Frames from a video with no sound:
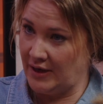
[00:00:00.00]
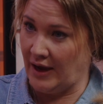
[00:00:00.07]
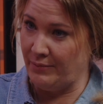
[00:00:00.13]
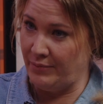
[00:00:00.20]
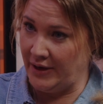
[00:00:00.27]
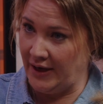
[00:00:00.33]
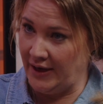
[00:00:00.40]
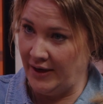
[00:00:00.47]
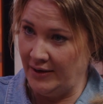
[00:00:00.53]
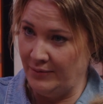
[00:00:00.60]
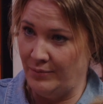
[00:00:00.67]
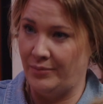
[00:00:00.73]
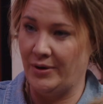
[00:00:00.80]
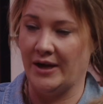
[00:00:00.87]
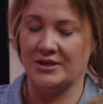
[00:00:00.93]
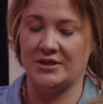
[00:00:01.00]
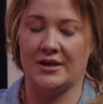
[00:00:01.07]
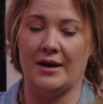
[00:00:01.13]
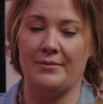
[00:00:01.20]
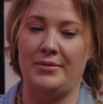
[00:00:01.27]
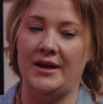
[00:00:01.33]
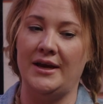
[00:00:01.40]
production
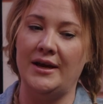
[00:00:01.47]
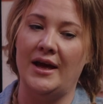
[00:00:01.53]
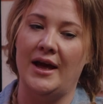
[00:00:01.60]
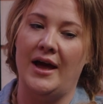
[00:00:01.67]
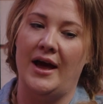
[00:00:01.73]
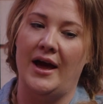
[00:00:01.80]
company,